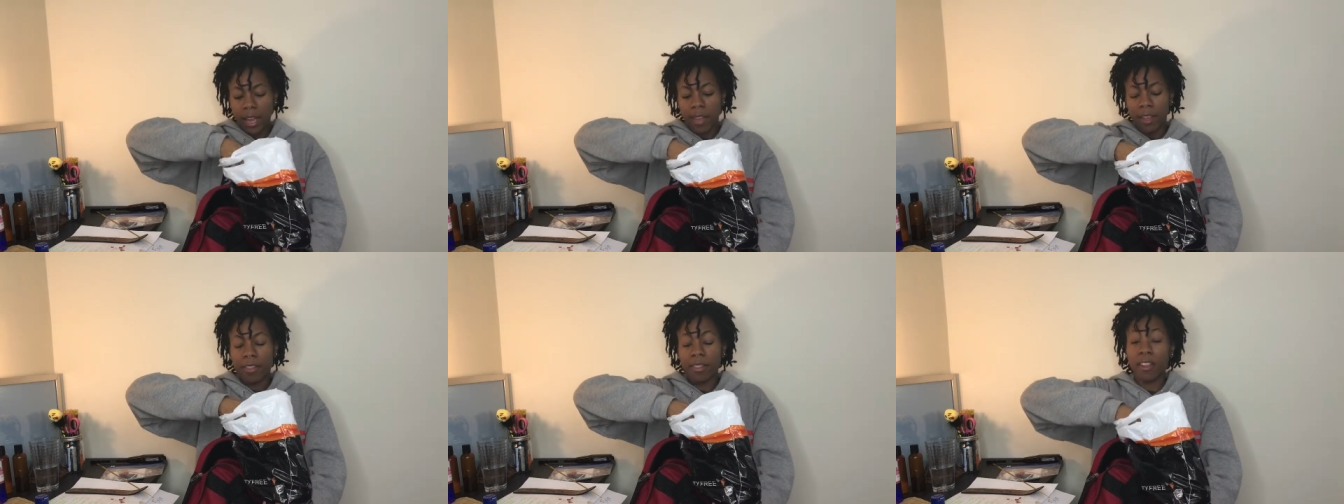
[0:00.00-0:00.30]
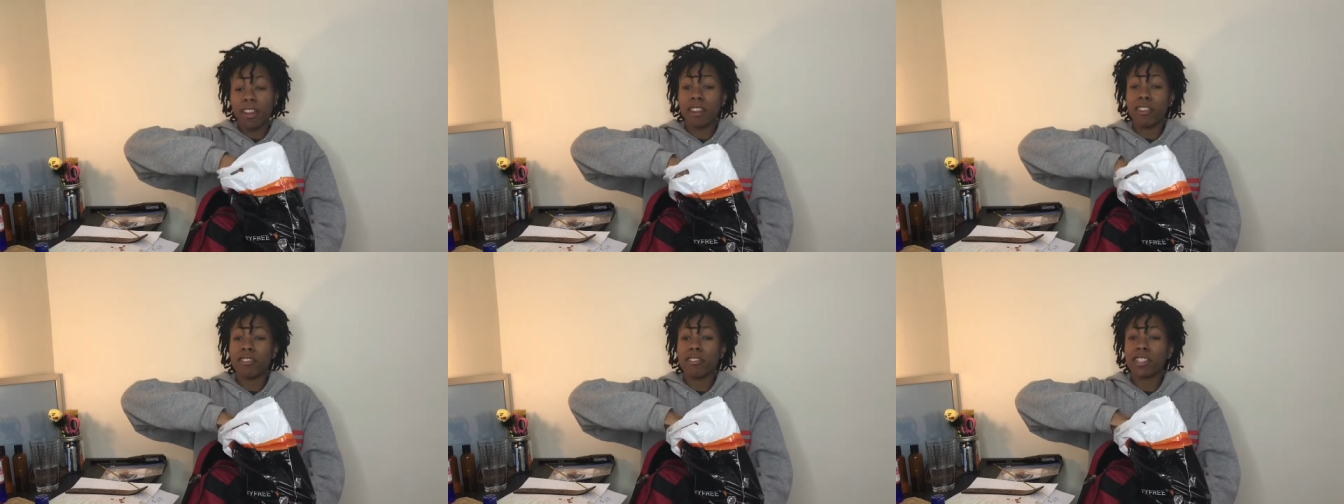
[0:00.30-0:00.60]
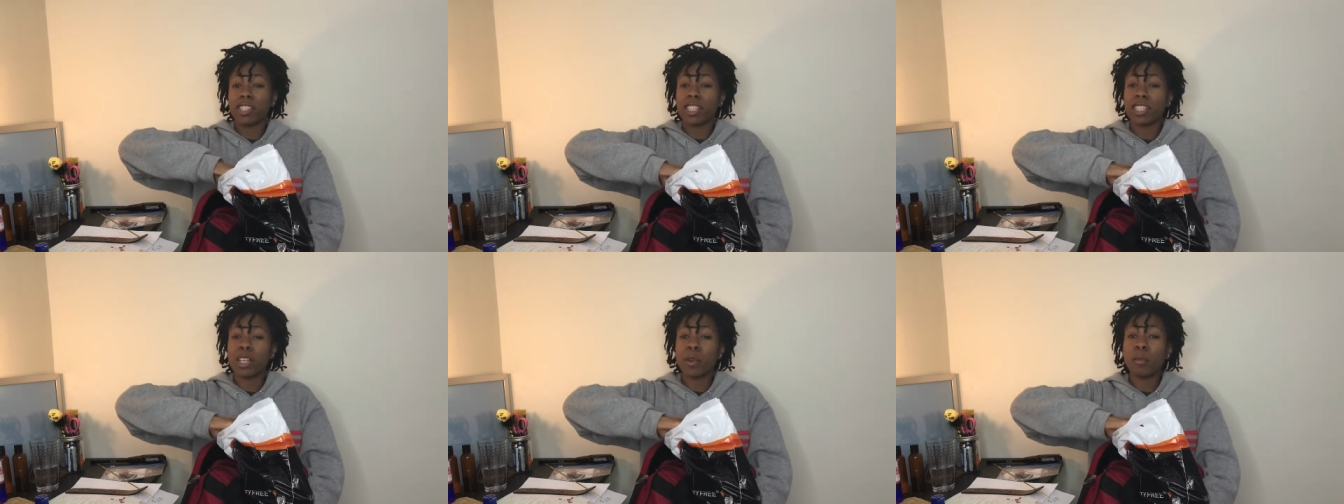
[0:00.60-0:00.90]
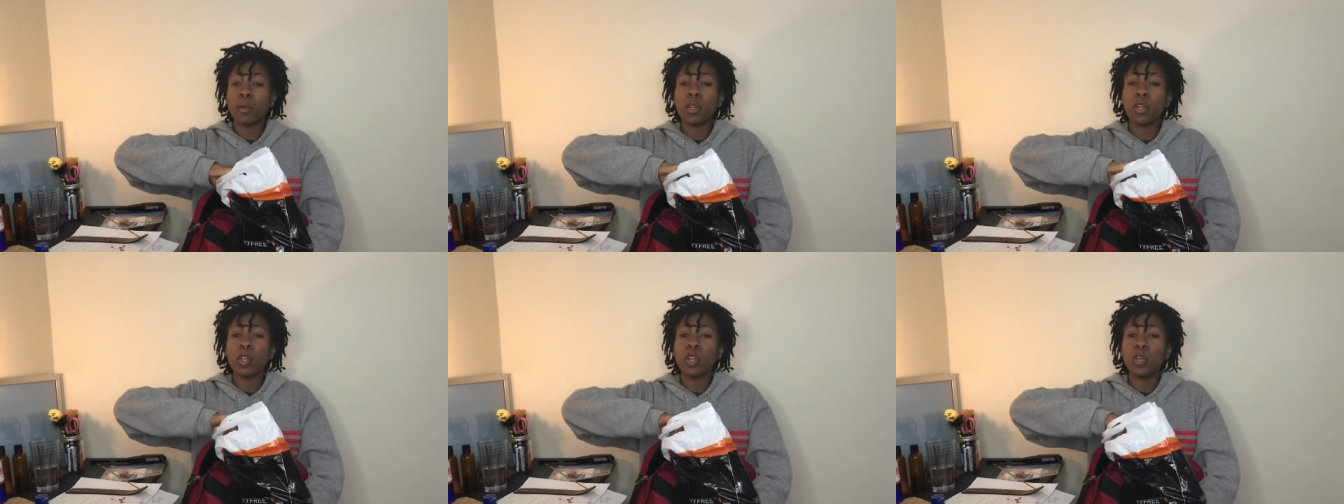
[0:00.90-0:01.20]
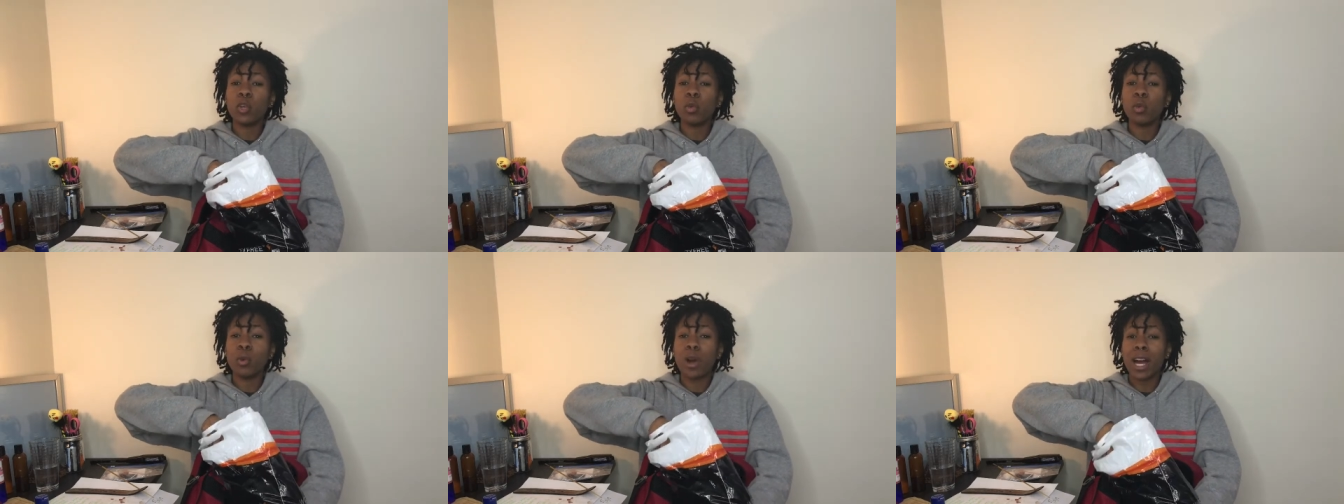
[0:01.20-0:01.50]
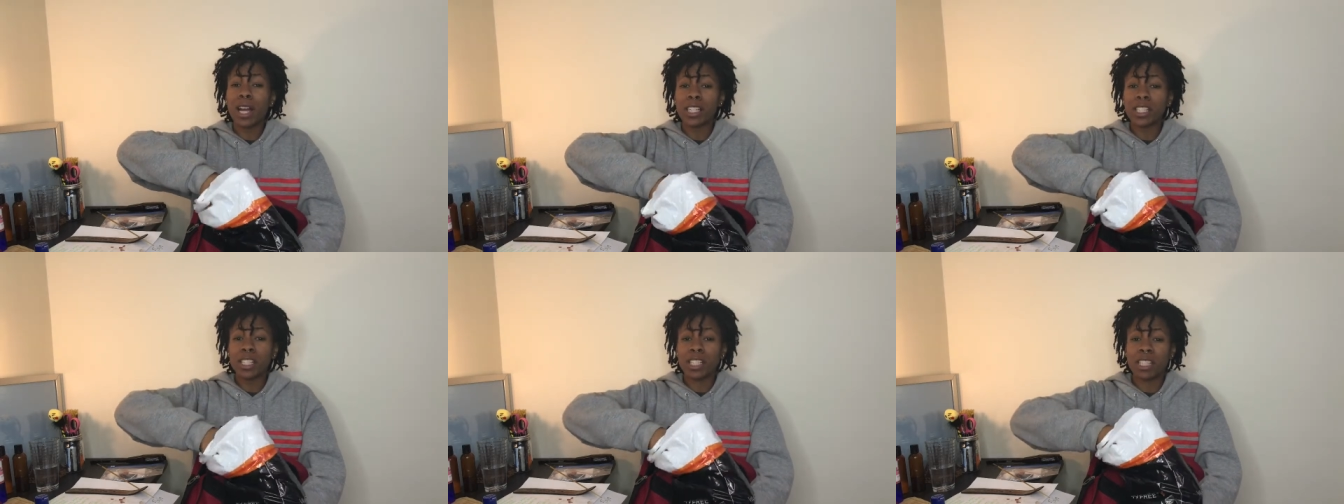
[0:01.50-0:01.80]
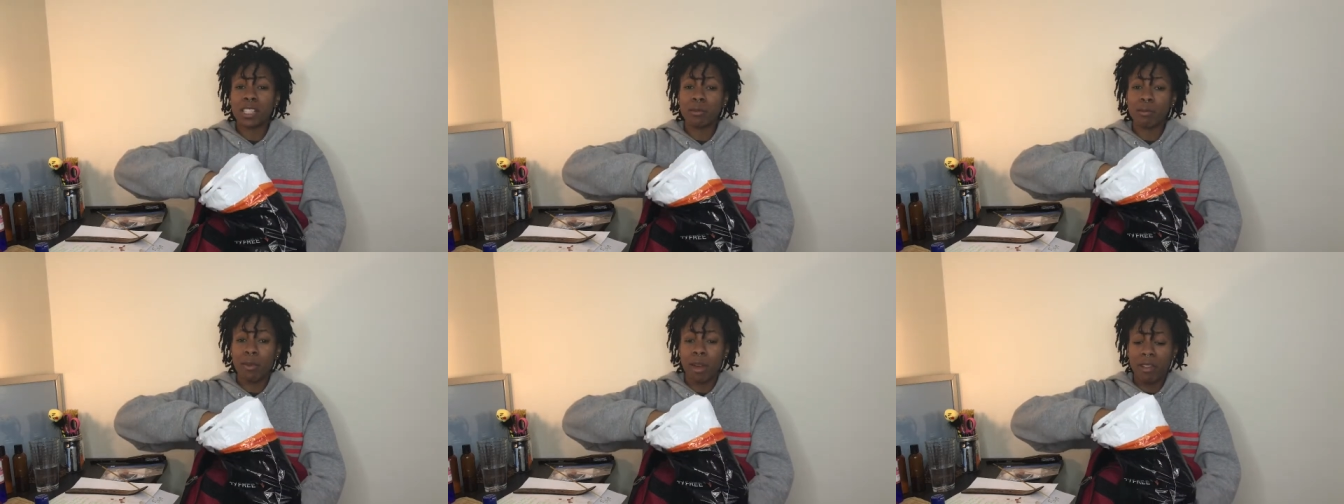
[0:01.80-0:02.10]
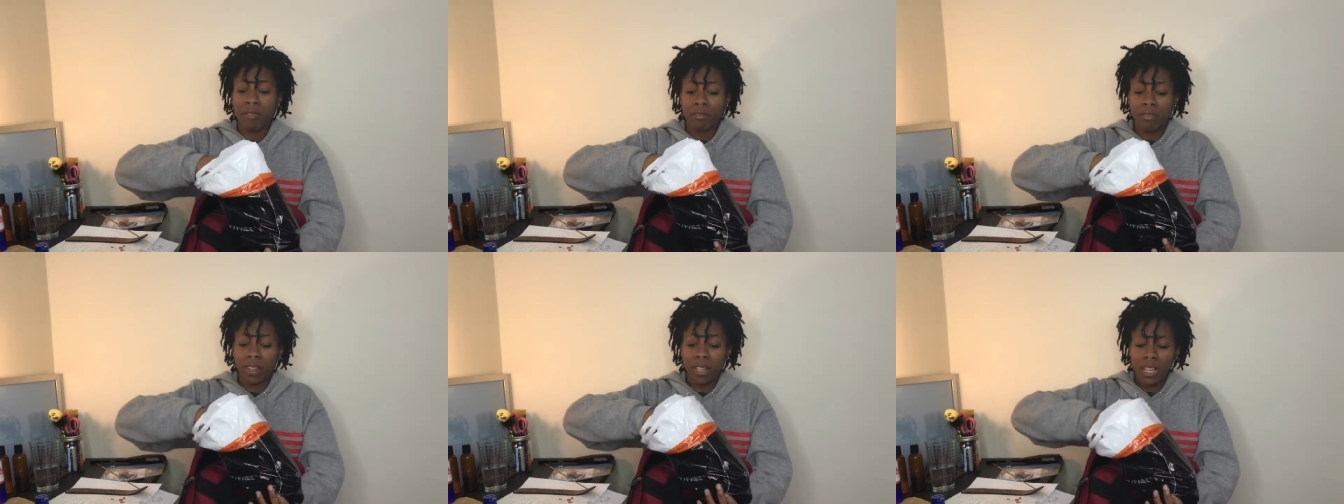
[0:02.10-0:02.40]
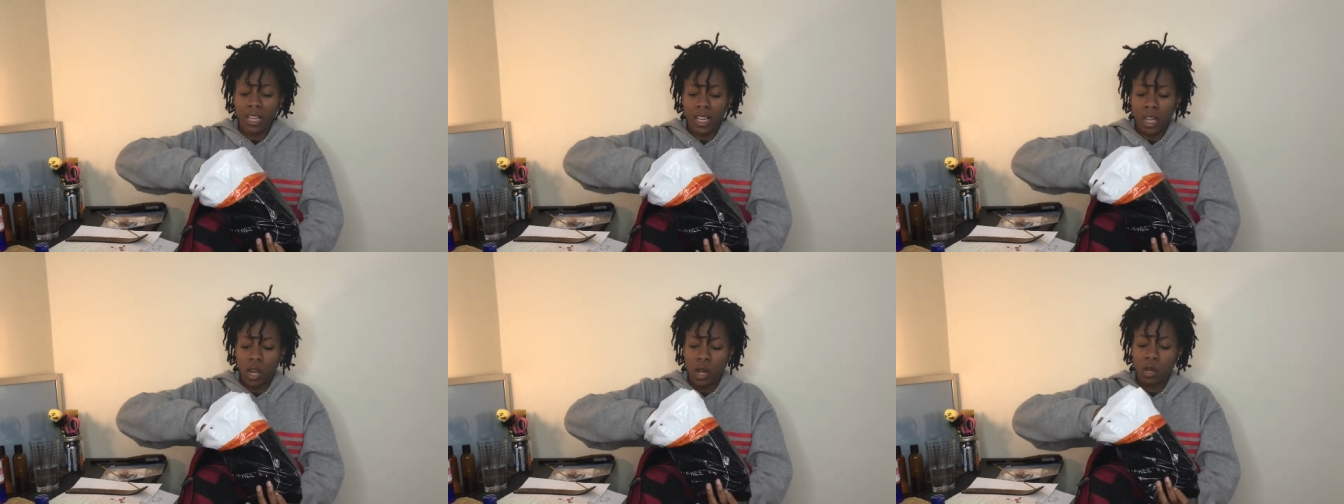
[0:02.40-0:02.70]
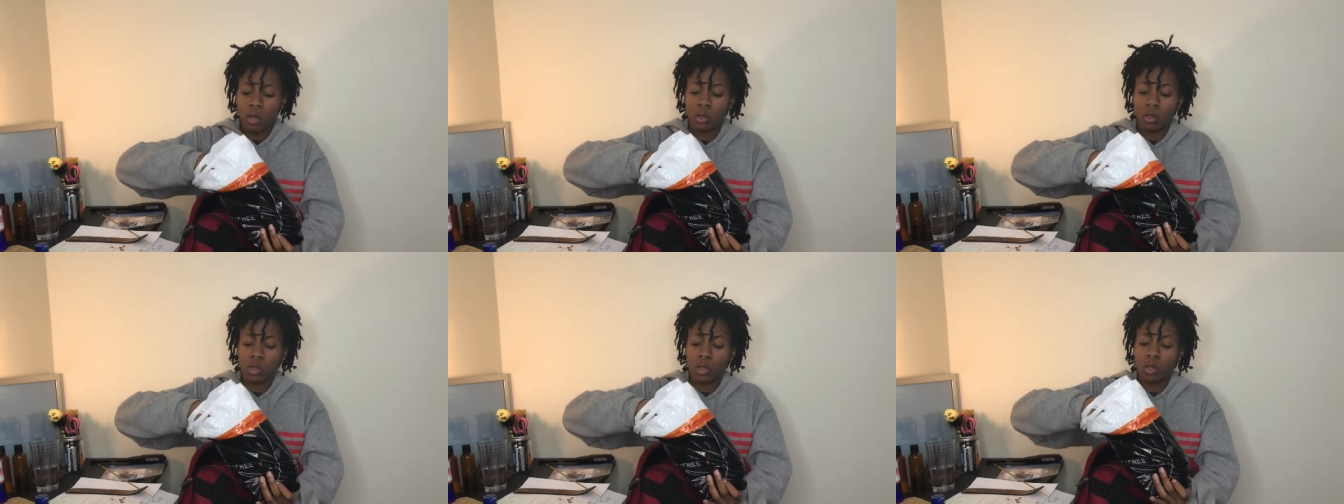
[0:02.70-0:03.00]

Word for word: And they're for someone who watches my videos.